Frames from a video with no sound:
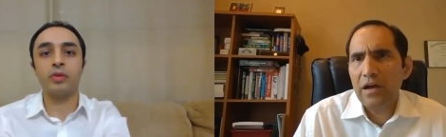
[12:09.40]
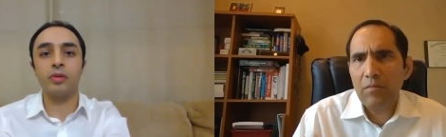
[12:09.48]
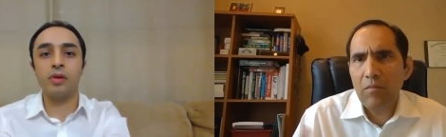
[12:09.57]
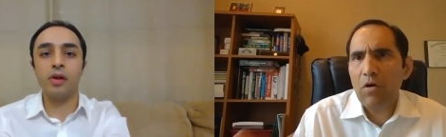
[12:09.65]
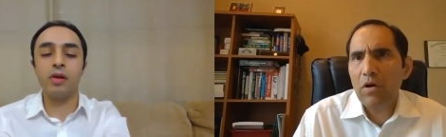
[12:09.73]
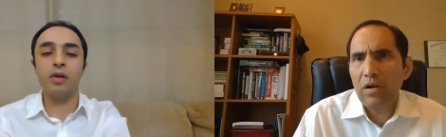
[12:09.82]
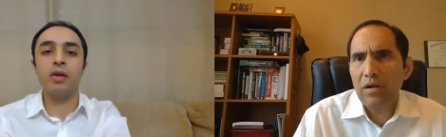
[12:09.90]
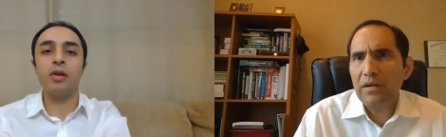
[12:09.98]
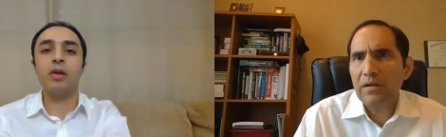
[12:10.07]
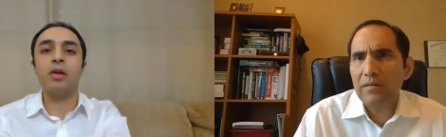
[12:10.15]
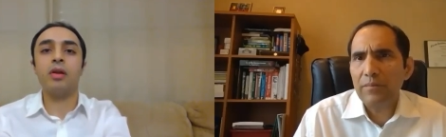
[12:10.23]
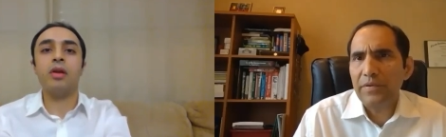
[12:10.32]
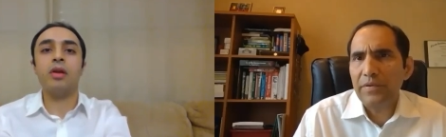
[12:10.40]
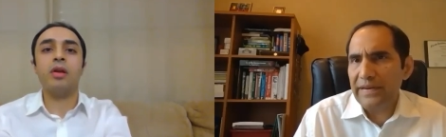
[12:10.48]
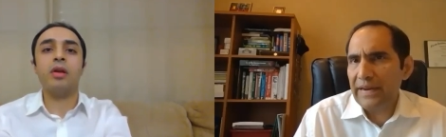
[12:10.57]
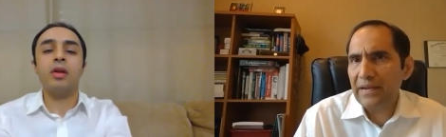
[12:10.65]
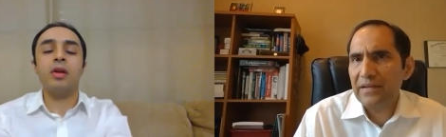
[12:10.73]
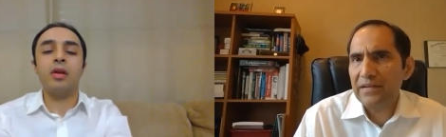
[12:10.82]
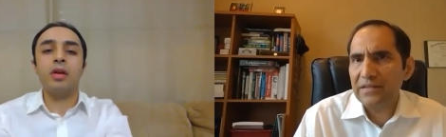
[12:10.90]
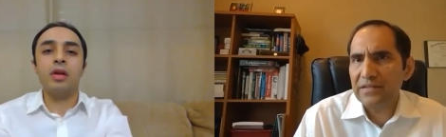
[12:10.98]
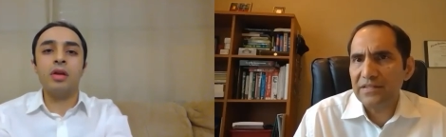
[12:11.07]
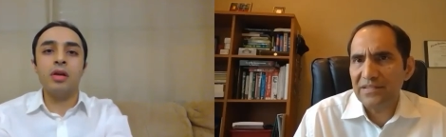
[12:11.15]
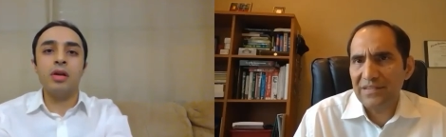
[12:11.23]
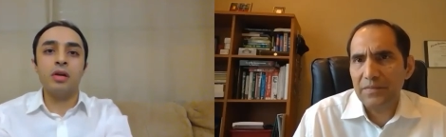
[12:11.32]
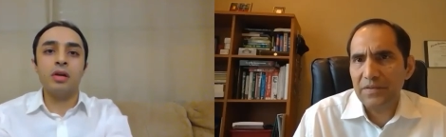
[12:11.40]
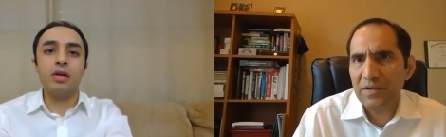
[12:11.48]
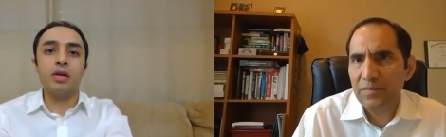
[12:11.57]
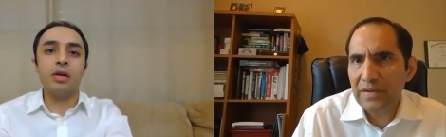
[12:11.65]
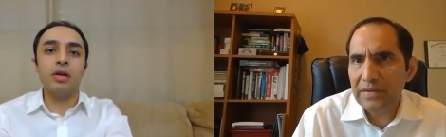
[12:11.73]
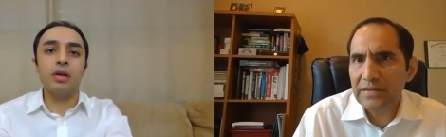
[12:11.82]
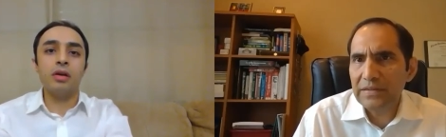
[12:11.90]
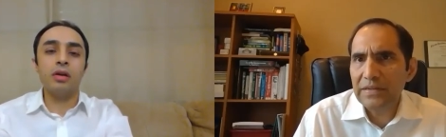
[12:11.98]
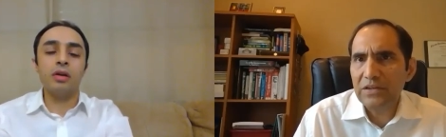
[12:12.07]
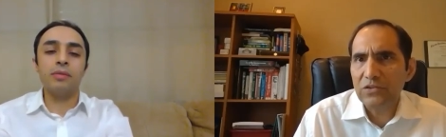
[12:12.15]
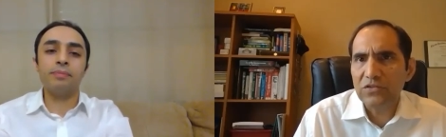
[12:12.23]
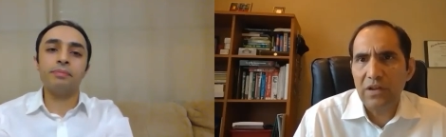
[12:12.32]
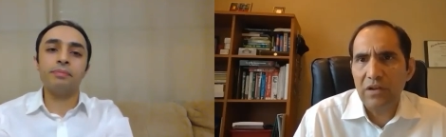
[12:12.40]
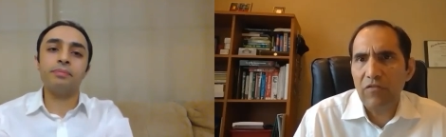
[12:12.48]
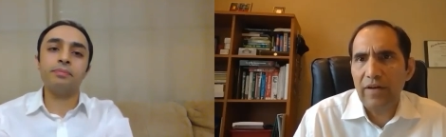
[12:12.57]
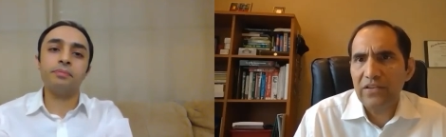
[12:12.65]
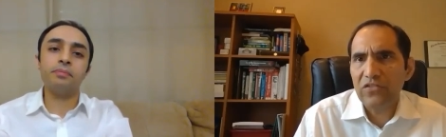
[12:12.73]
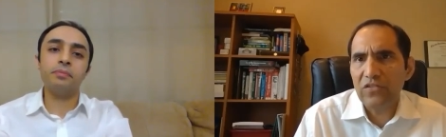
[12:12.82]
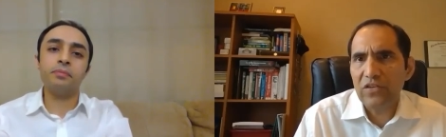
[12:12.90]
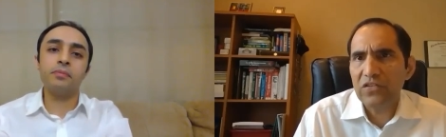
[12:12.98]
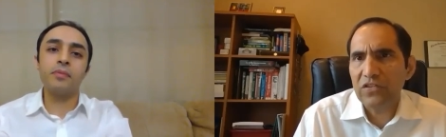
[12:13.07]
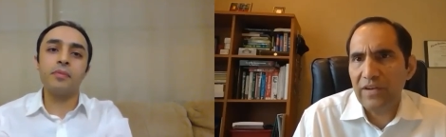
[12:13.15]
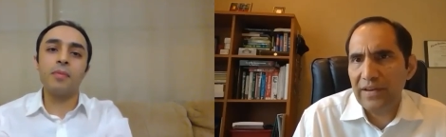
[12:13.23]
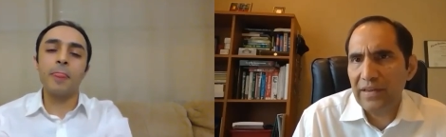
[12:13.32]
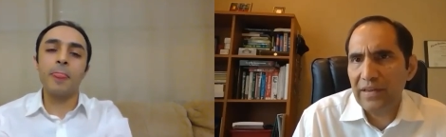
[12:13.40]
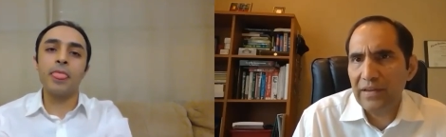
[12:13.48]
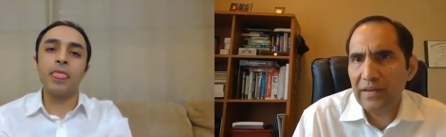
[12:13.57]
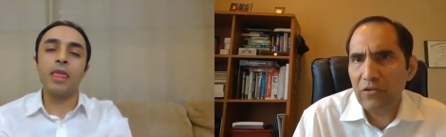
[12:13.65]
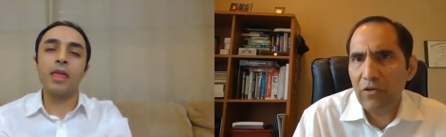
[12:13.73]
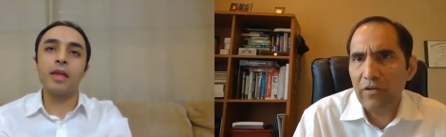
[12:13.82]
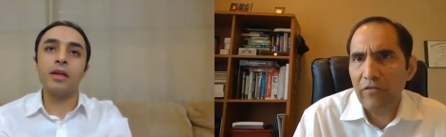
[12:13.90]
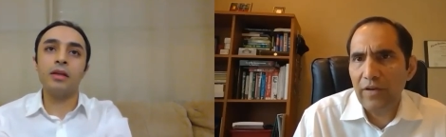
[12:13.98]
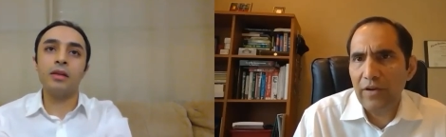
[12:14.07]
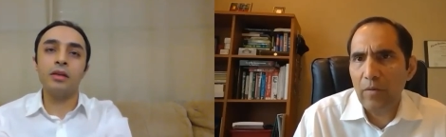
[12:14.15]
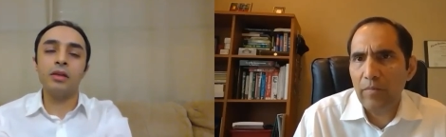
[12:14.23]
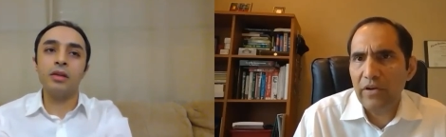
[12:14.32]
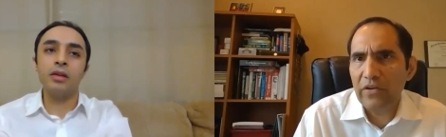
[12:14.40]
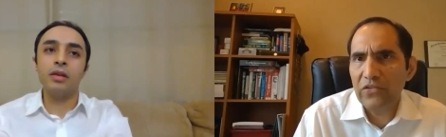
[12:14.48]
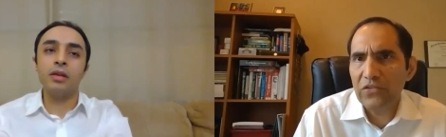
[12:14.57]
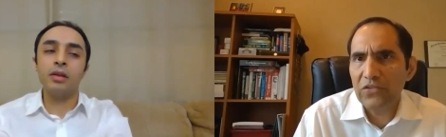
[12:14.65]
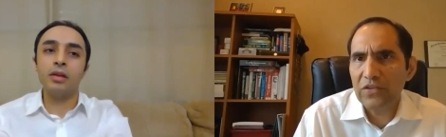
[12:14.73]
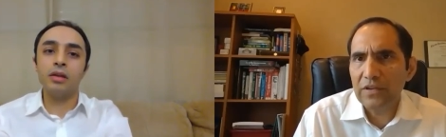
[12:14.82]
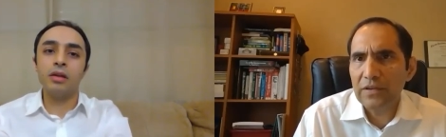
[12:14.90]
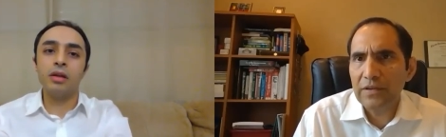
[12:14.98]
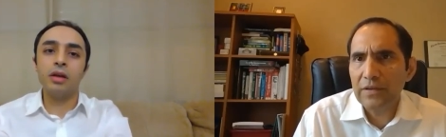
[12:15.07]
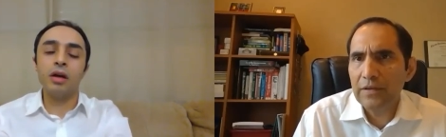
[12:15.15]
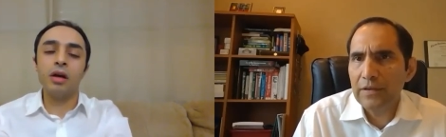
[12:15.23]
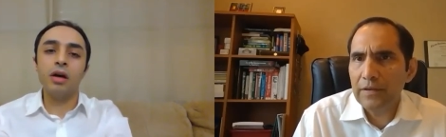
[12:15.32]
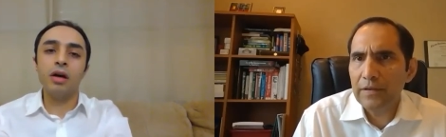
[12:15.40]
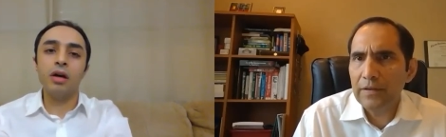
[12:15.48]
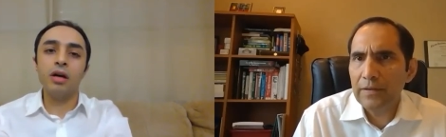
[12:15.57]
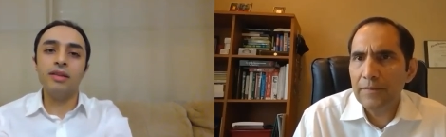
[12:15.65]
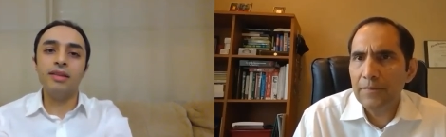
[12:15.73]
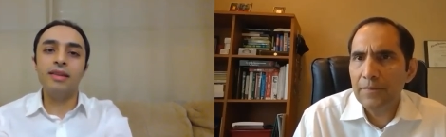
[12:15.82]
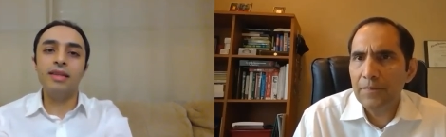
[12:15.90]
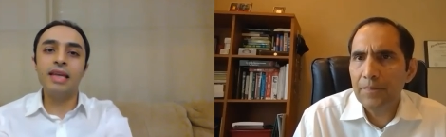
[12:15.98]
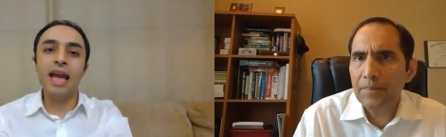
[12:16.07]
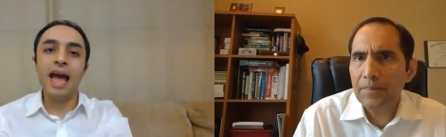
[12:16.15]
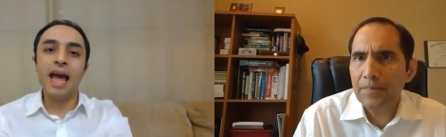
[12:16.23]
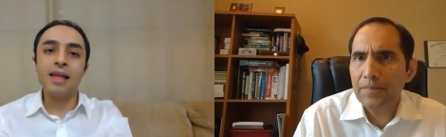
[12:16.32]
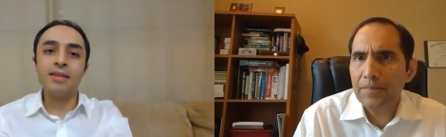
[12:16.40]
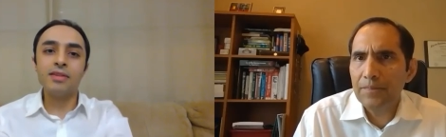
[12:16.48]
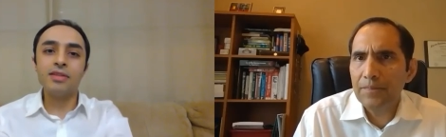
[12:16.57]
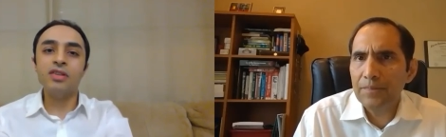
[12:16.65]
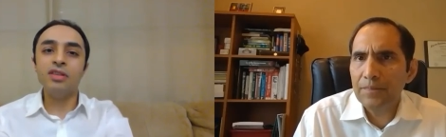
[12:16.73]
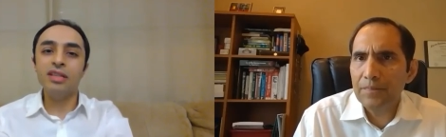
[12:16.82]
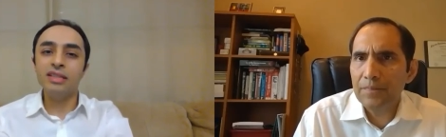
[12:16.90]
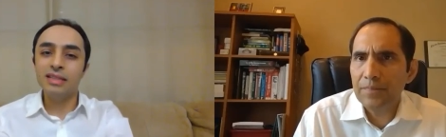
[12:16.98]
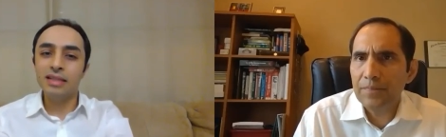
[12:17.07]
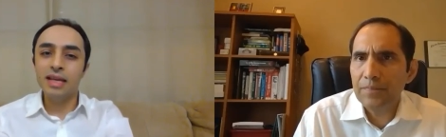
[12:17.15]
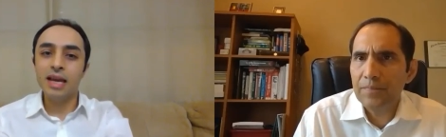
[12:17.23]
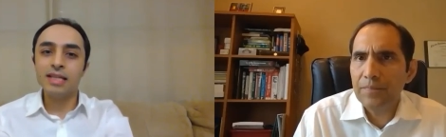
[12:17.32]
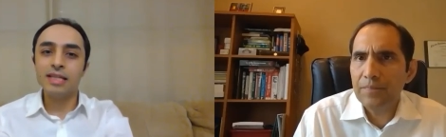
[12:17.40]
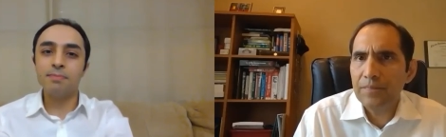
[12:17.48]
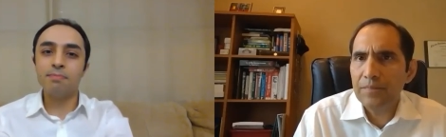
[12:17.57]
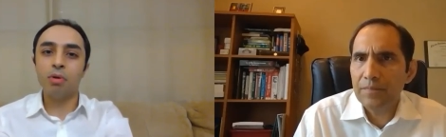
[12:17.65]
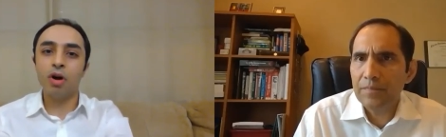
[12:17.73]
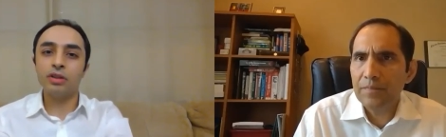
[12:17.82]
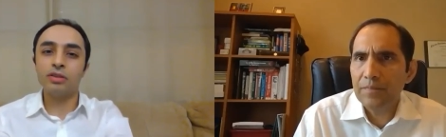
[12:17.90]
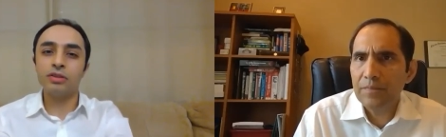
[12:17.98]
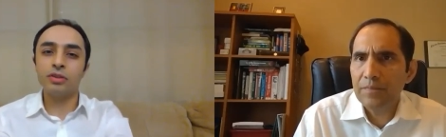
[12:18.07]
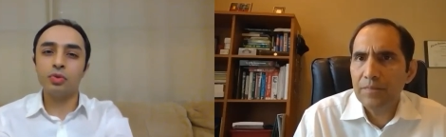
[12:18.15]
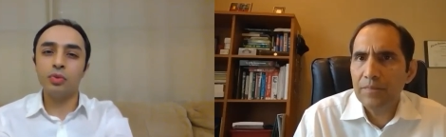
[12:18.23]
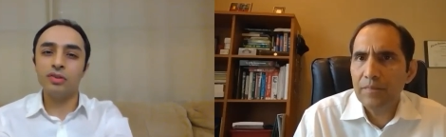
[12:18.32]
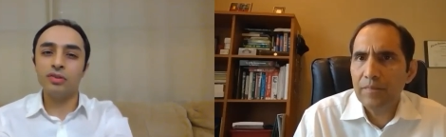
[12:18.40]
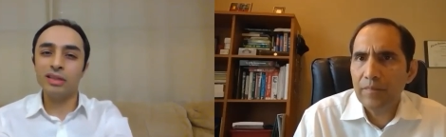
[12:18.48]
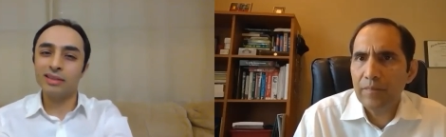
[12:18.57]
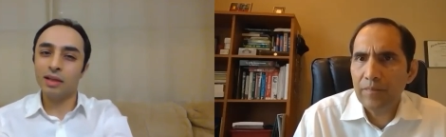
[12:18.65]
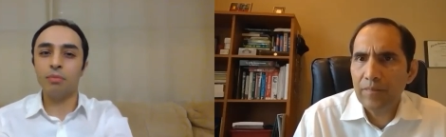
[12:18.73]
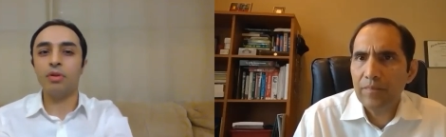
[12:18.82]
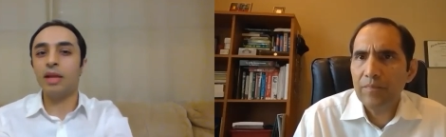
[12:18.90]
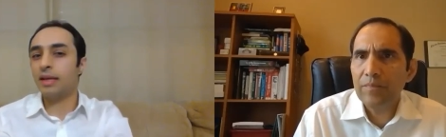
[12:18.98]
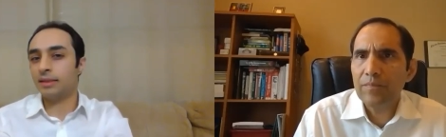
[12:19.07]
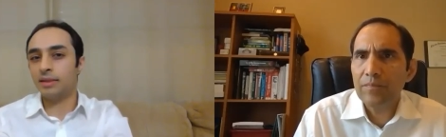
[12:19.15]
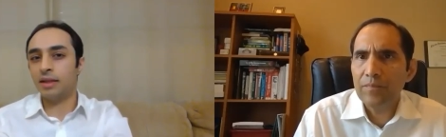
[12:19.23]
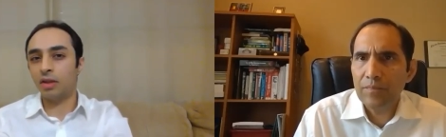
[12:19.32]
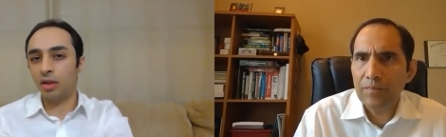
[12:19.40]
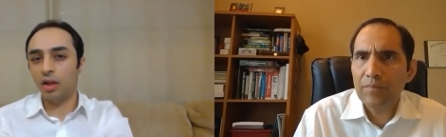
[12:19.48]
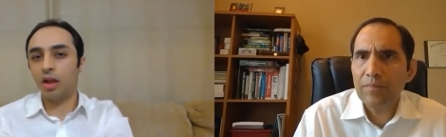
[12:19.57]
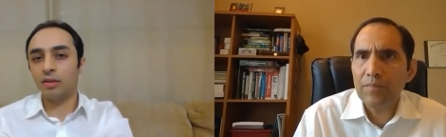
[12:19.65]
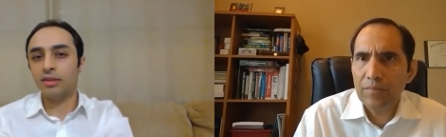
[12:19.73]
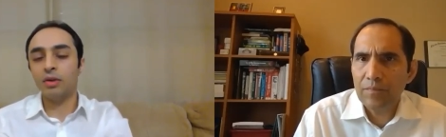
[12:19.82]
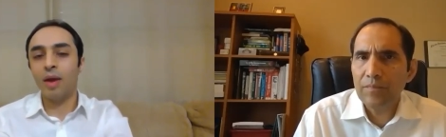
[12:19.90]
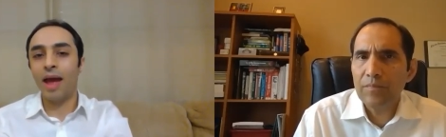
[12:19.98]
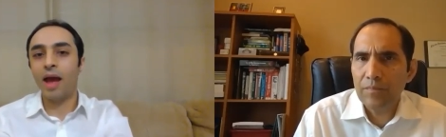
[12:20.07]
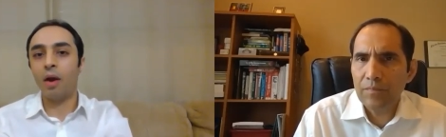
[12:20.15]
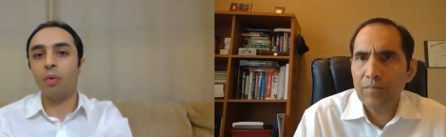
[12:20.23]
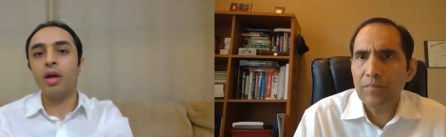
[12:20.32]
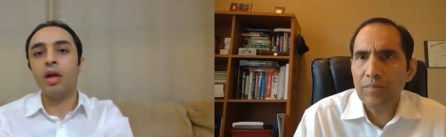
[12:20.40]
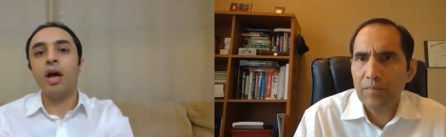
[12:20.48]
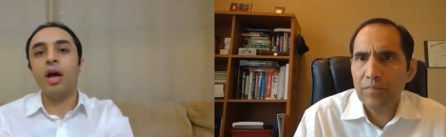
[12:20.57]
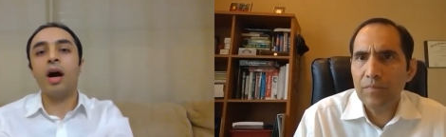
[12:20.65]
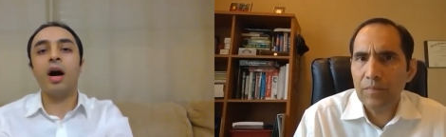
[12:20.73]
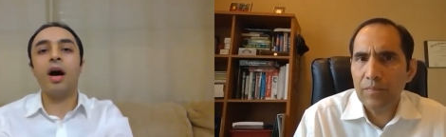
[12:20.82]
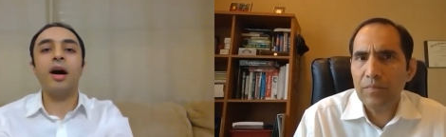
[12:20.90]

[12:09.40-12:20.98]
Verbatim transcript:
Speaker 1: model predict susceptibility to sulfide stress cracking in oil field operations?
Speaker 2: Uh, the answer is yes, but to a reasonable extent. I'll, I'll tell you how. Uh,